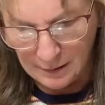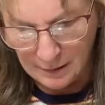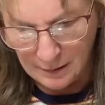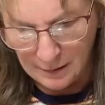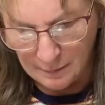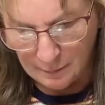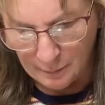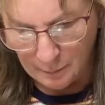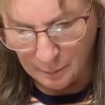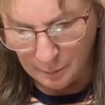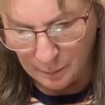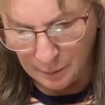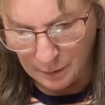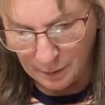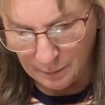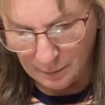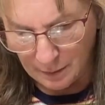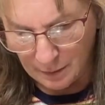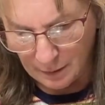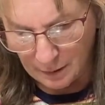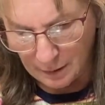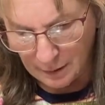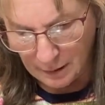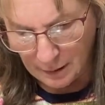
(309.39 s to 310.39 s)
We'll put about
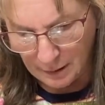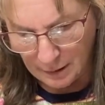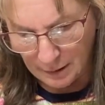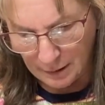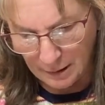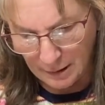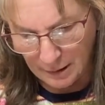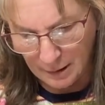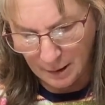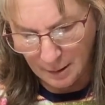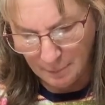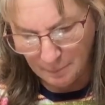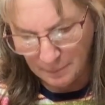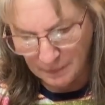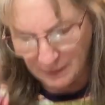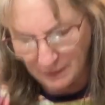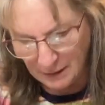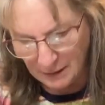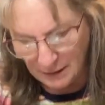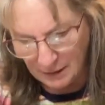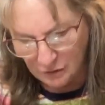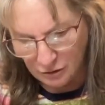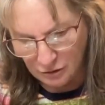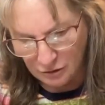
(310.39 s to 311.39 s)
a cup in
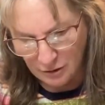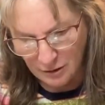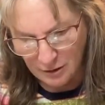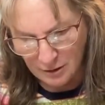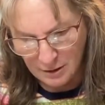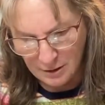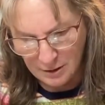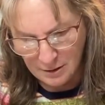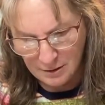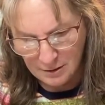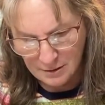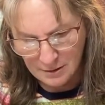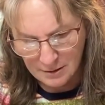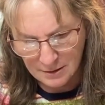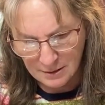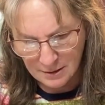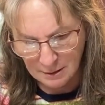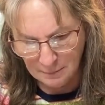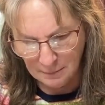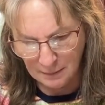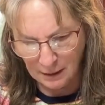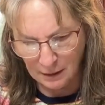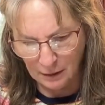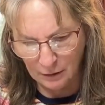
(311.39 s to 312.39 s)
each of these.
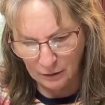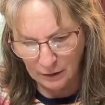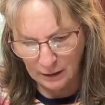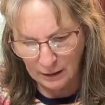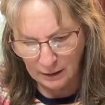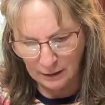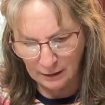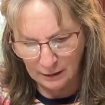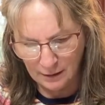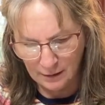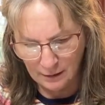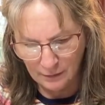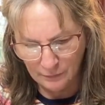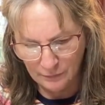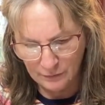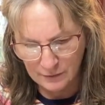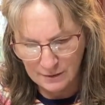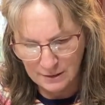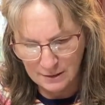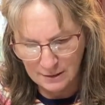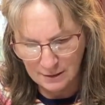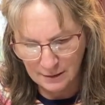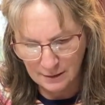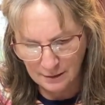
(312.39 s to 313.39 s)
Make great
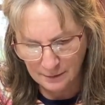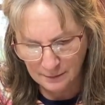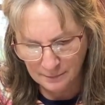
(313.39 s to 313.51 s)
gifts.